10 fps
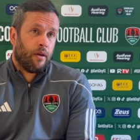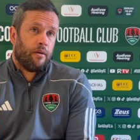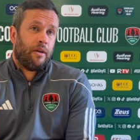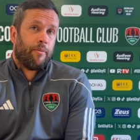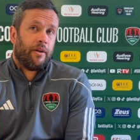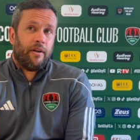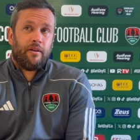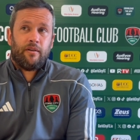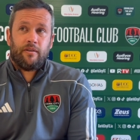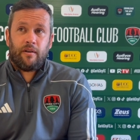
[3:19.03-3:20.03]
Yeah, but I
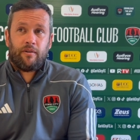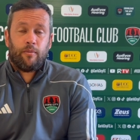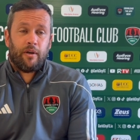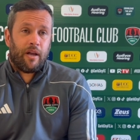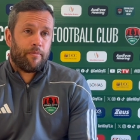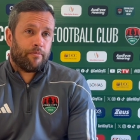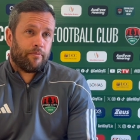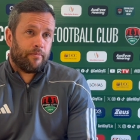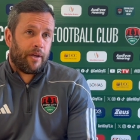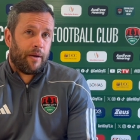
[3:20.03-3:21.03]
think there's a couple of them
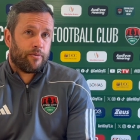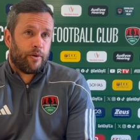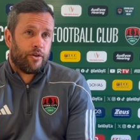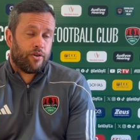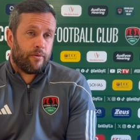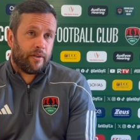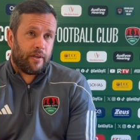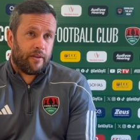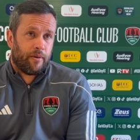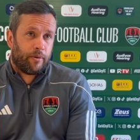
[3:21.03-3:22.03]
games really drew. I
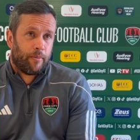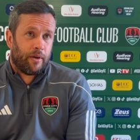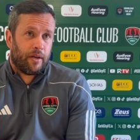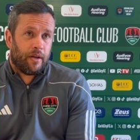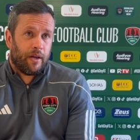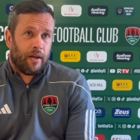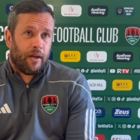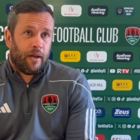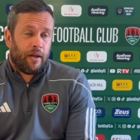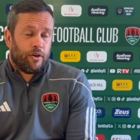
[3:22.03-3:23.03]
think they probably
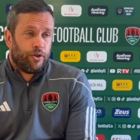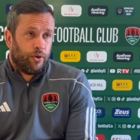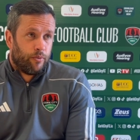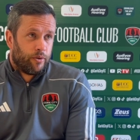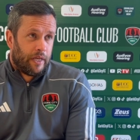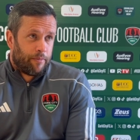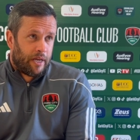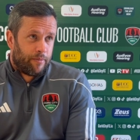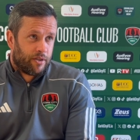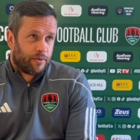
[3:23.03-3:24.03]
should have won them
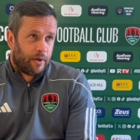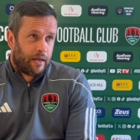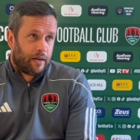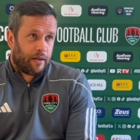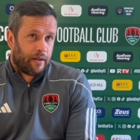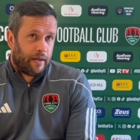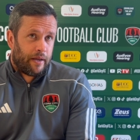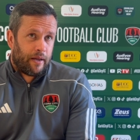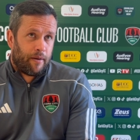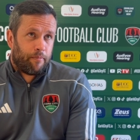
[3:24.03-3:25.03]
games as well.
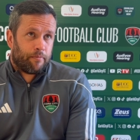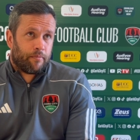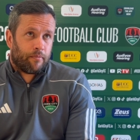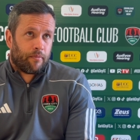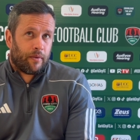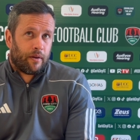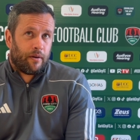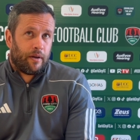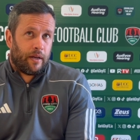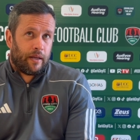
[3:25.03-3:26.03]
And
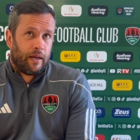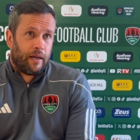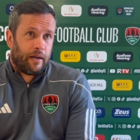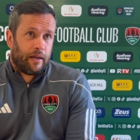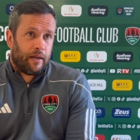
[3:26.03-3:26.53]
again,